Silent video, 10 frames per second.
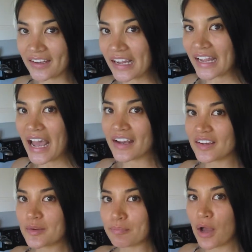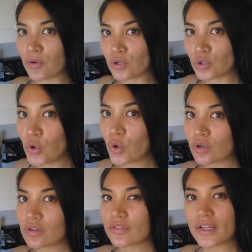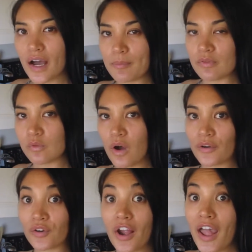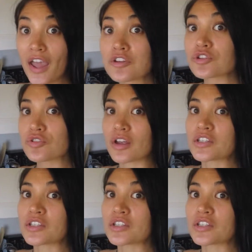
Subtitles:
I added about 1/4 cup of water extra.